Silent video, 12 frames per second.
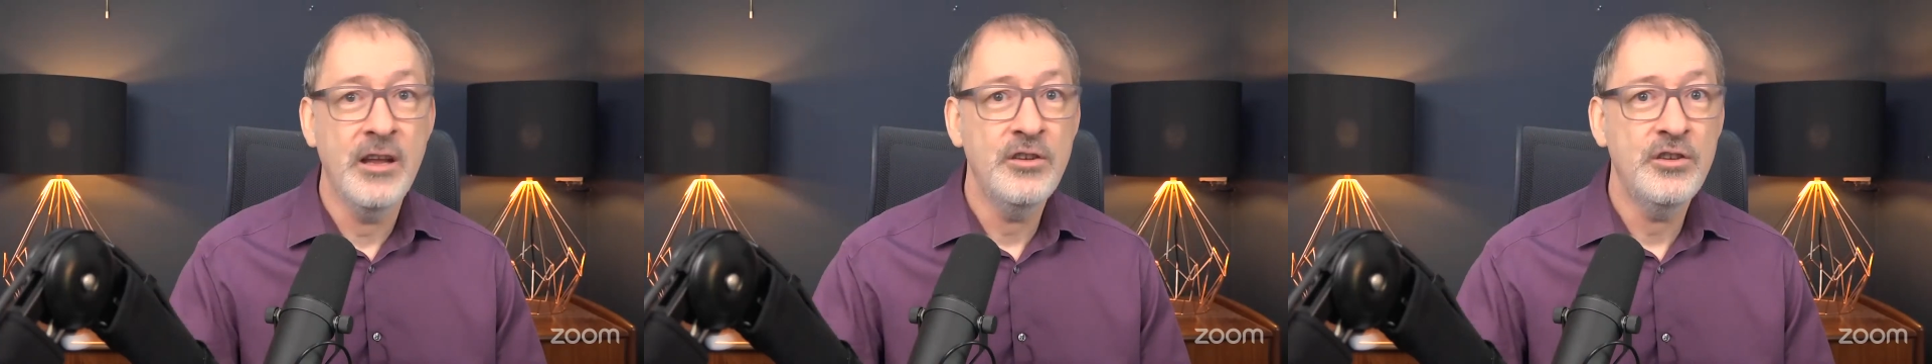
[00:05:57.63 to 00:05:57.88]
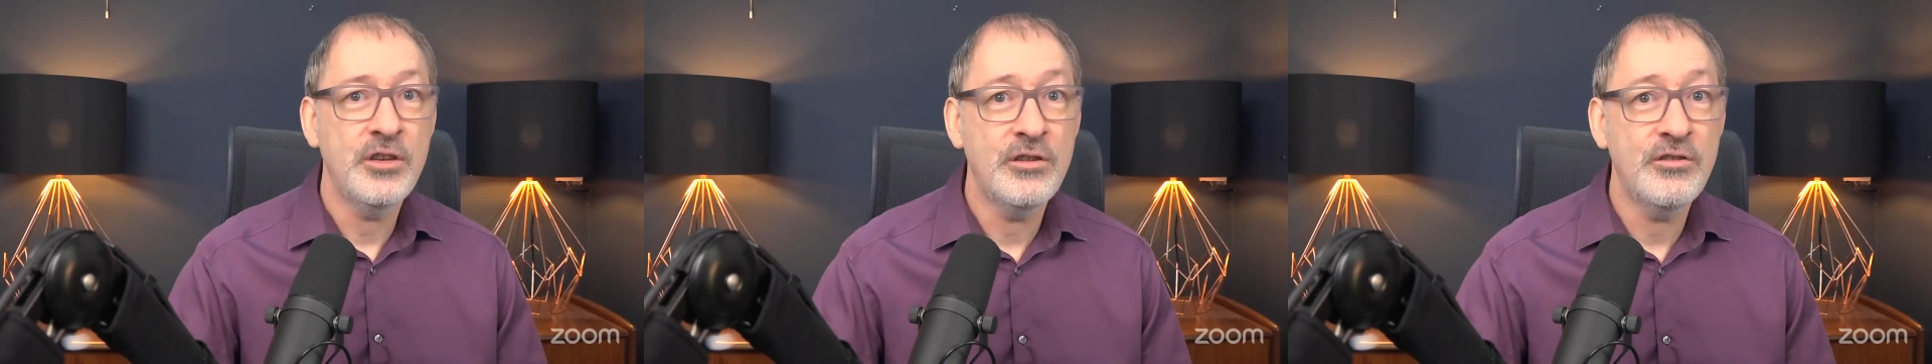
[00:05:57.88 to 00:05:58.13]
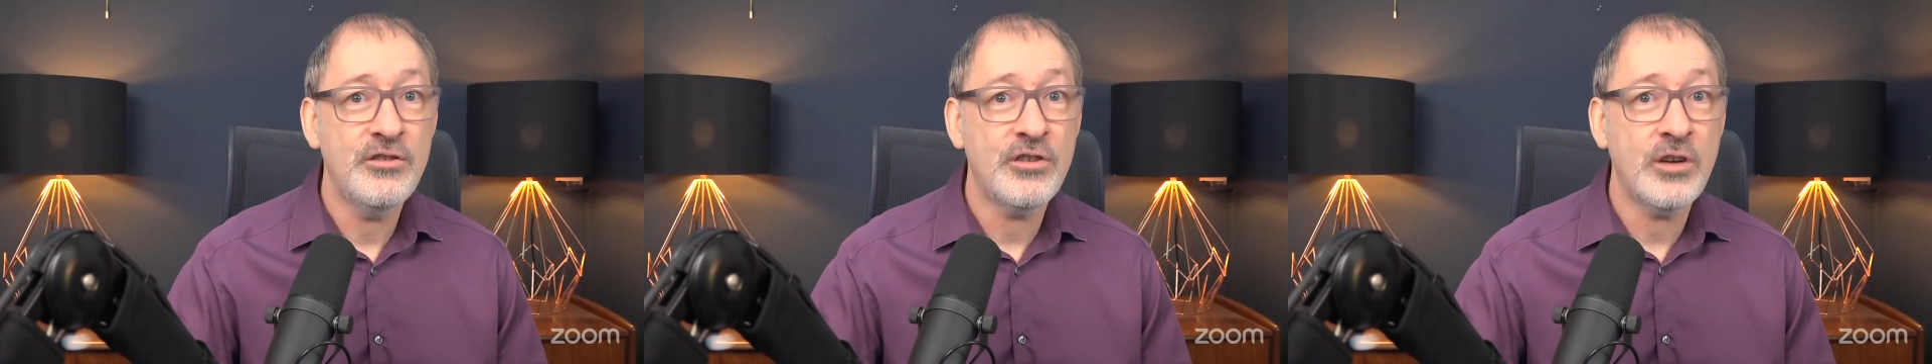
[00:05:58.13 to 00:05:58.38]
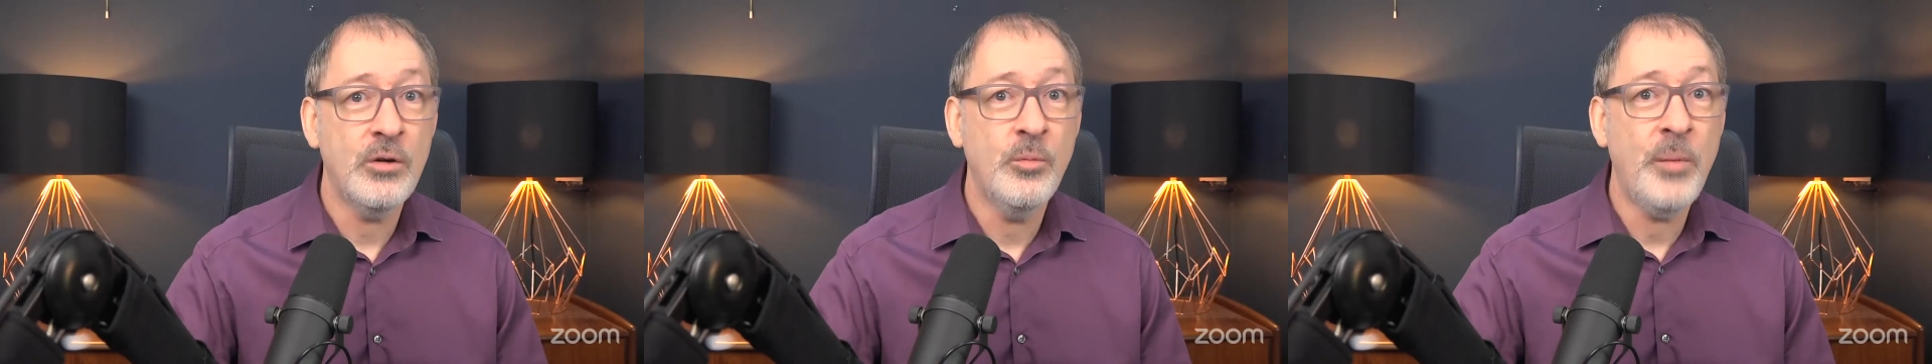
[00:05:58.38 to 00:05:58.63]
to
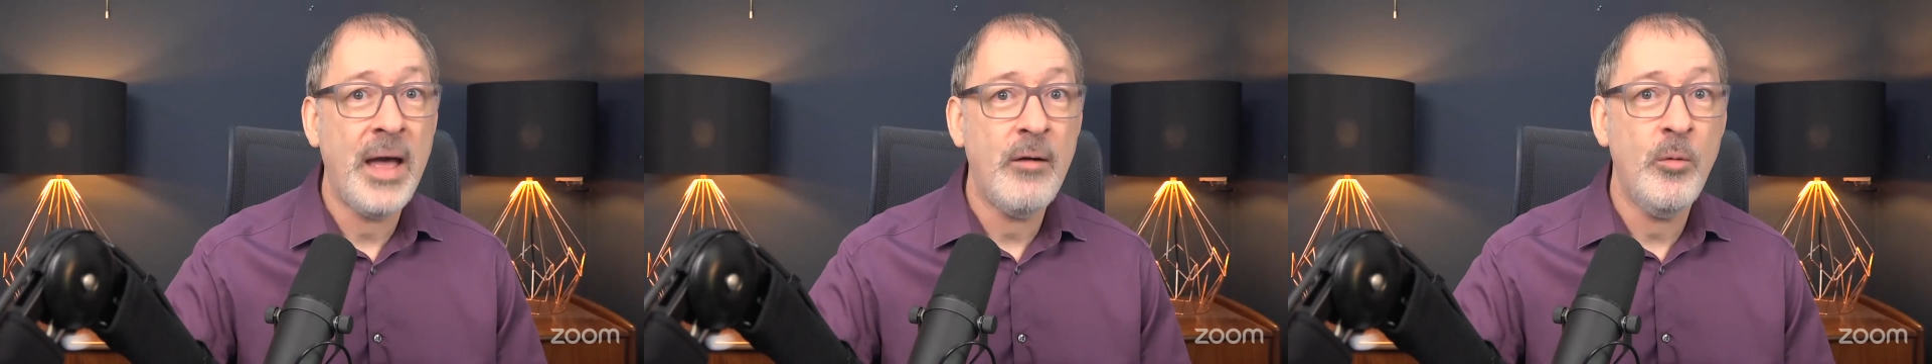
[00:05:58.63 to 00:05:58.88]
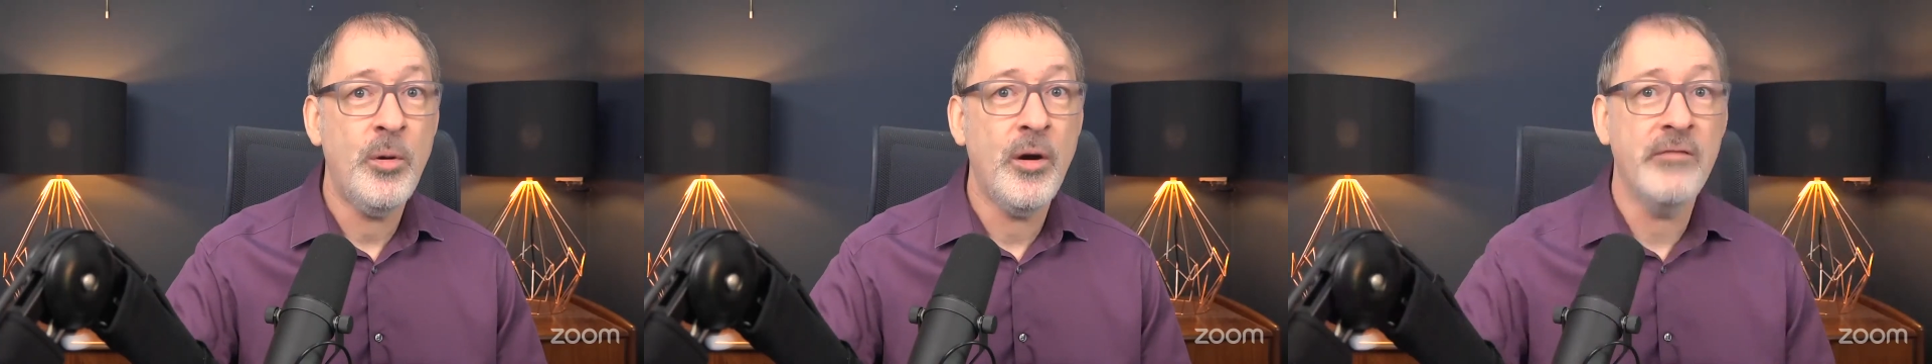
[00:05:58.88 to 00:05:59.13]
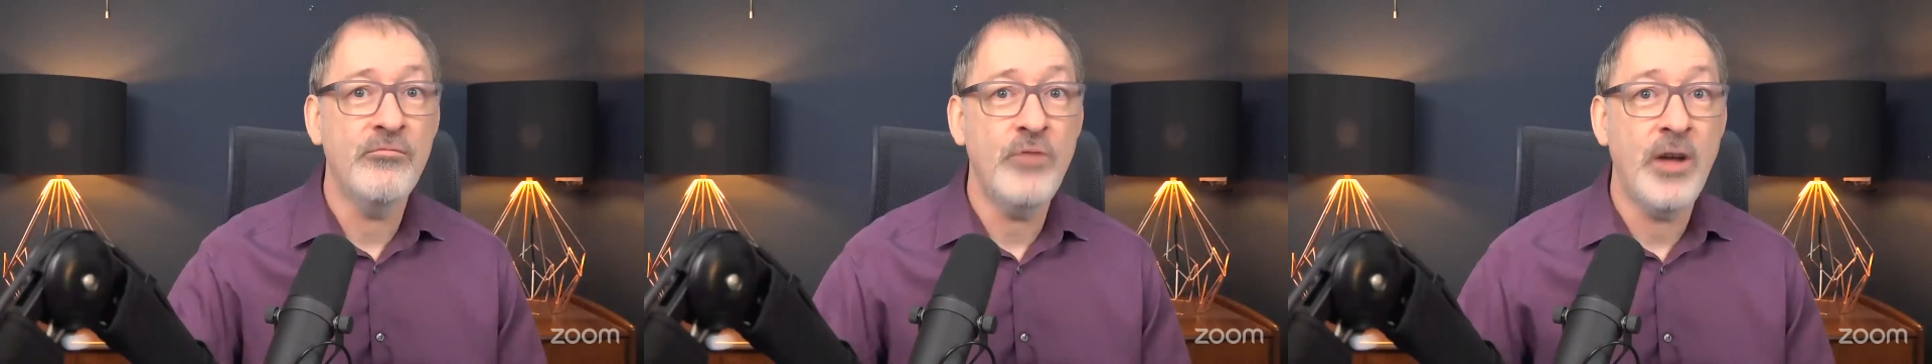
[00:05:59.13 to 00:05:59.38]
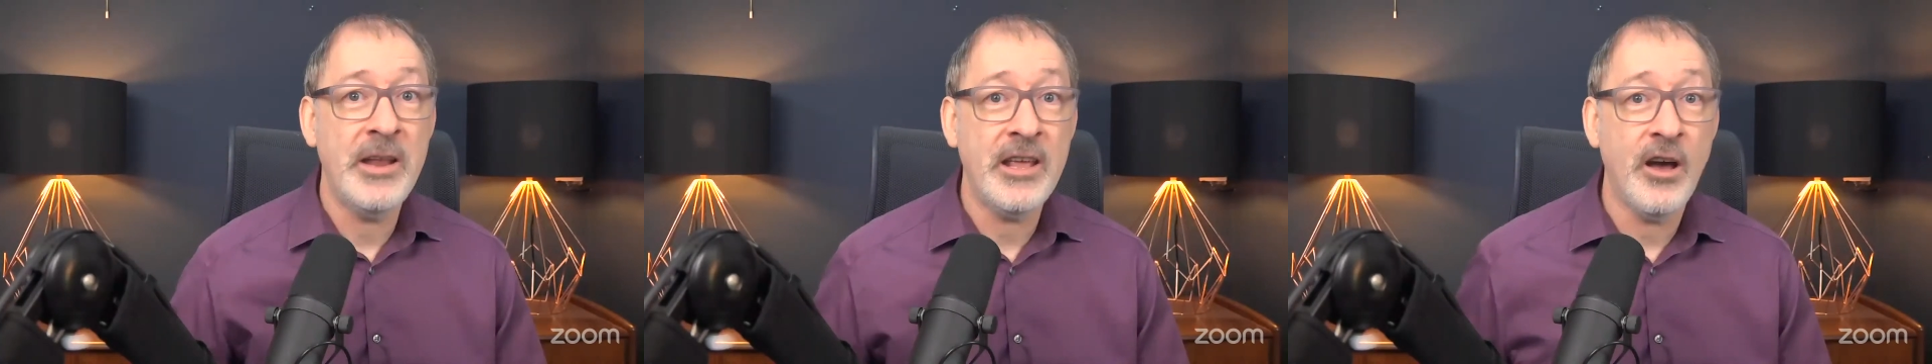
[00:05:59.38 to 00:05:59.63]
control PowerPoint
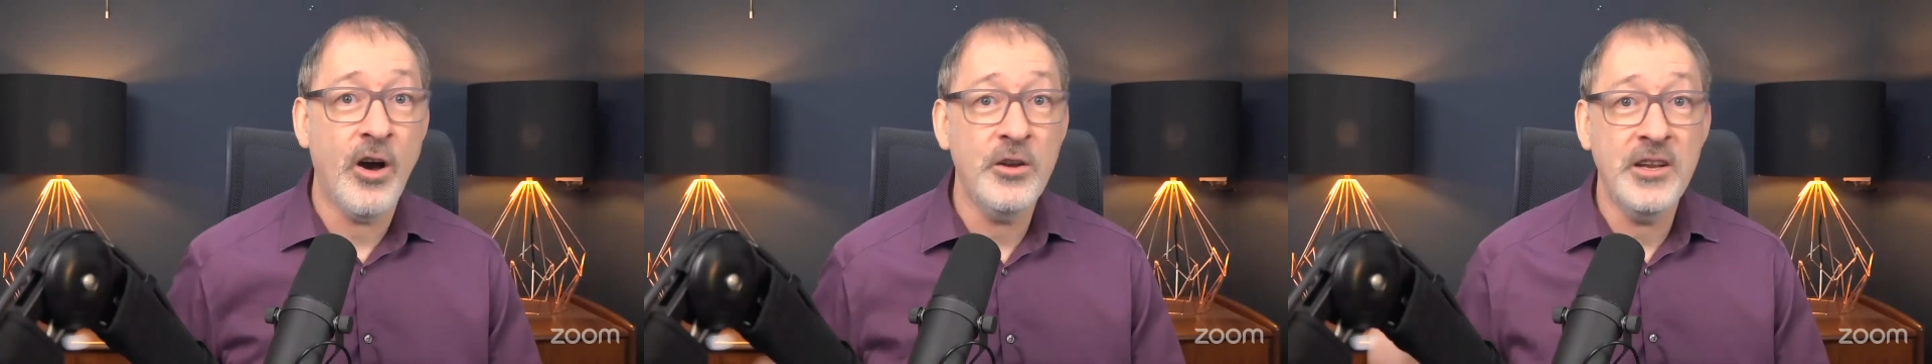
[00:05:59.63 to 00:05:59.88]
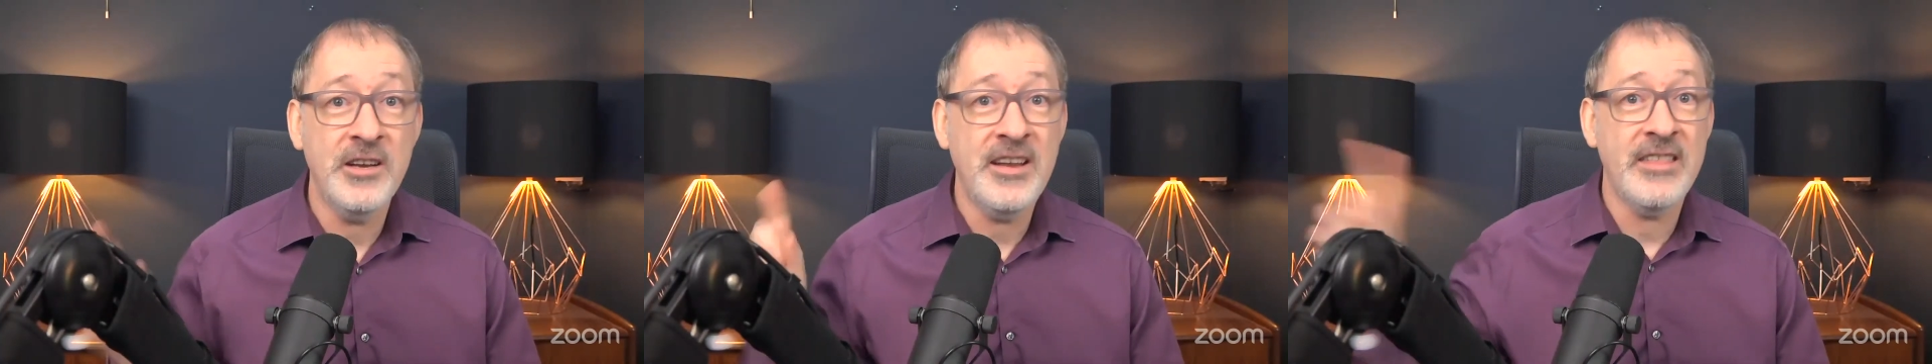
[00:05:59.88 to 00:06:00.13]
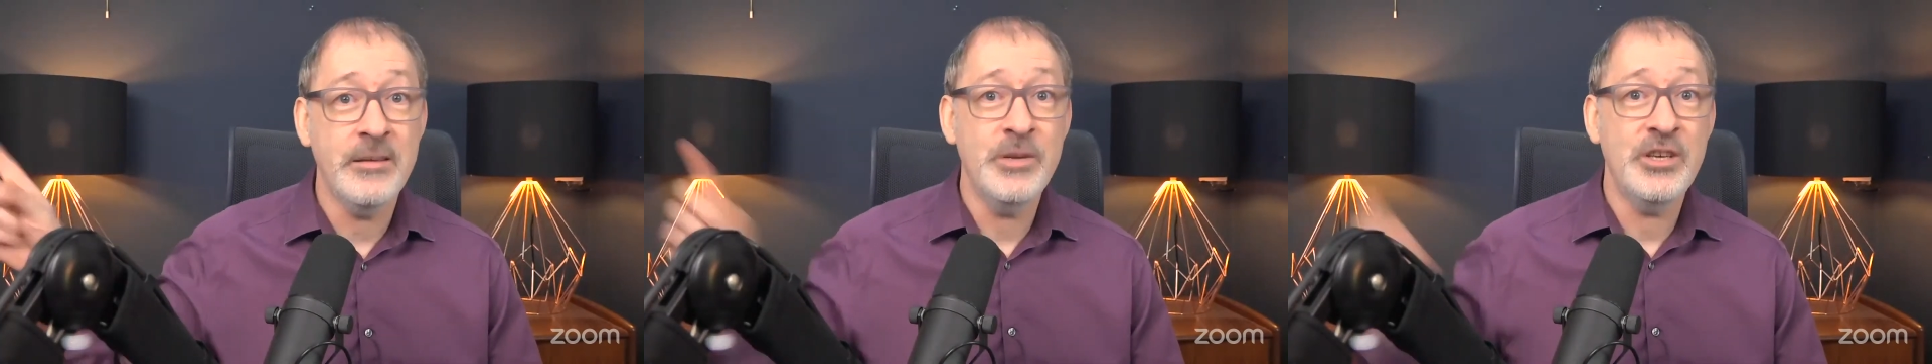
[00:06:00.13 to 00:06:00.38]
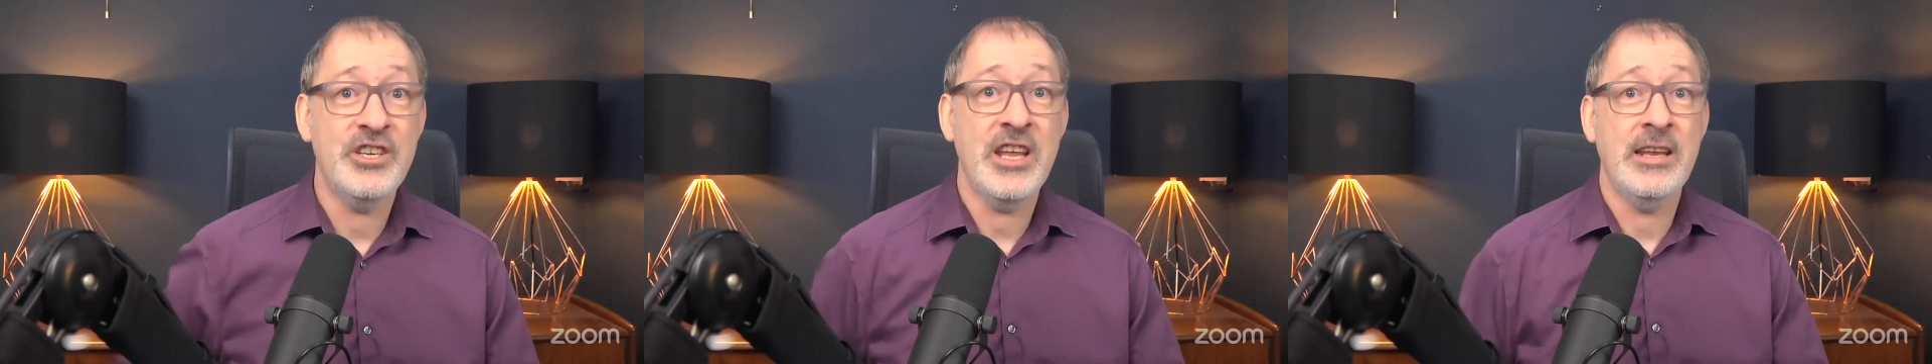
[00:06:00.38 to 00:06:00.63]
running on another
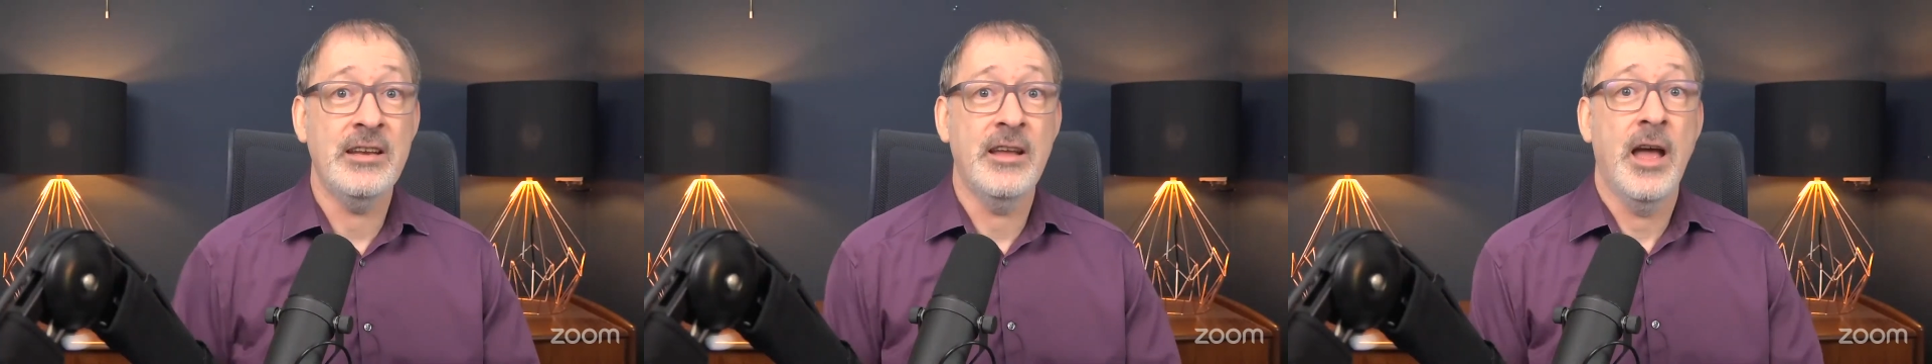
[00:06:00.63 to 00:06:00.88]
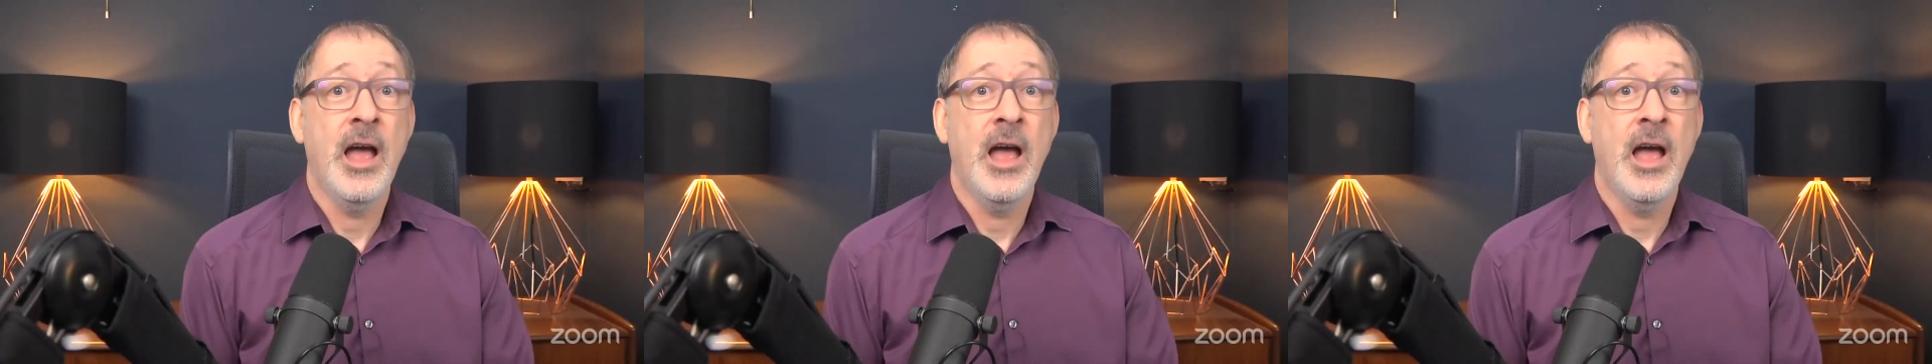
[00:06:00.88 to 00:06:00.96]
machine.